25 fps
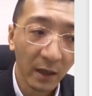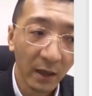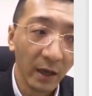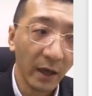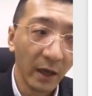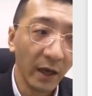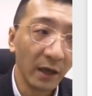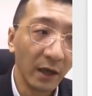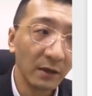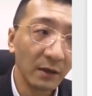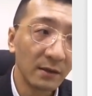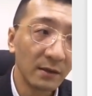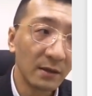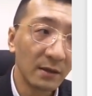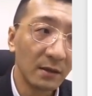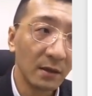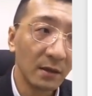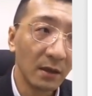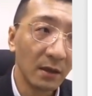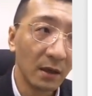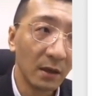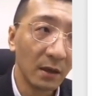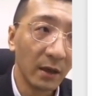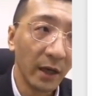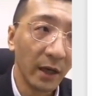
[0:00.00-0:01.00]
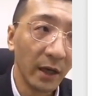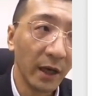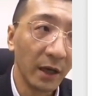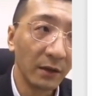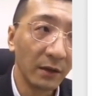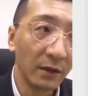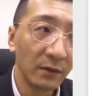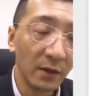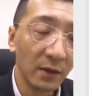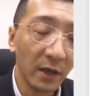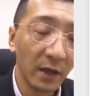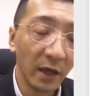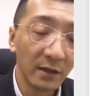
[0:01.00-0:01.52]

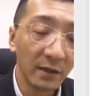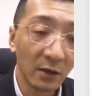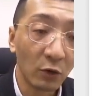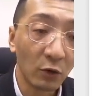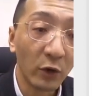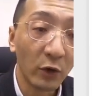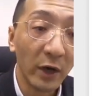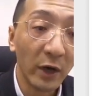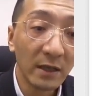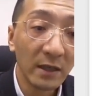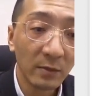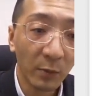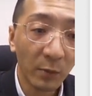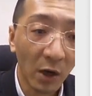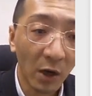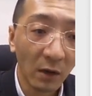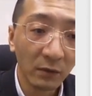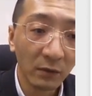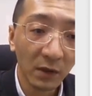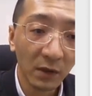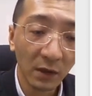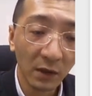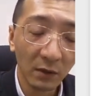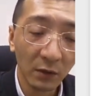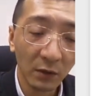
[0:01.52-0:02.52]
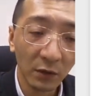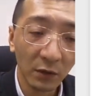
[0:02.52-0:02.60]
It's corresponding